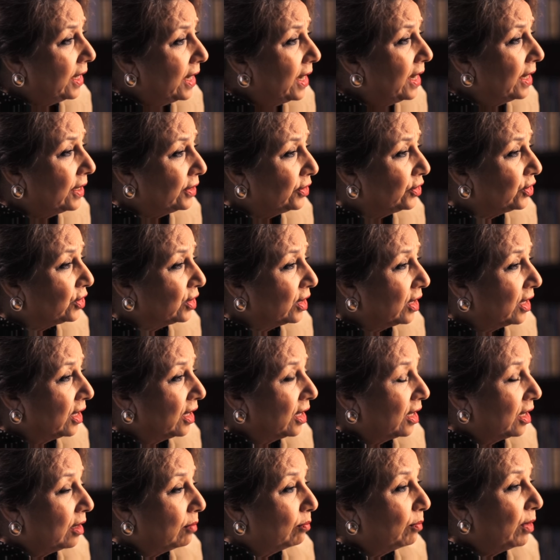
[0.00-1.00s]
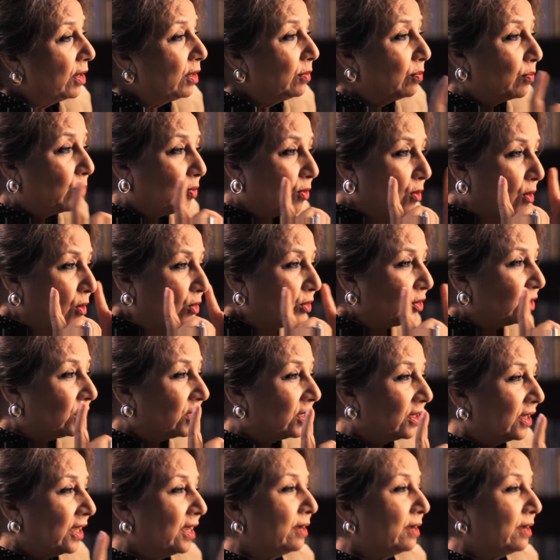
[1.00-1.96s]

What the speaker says: age, but both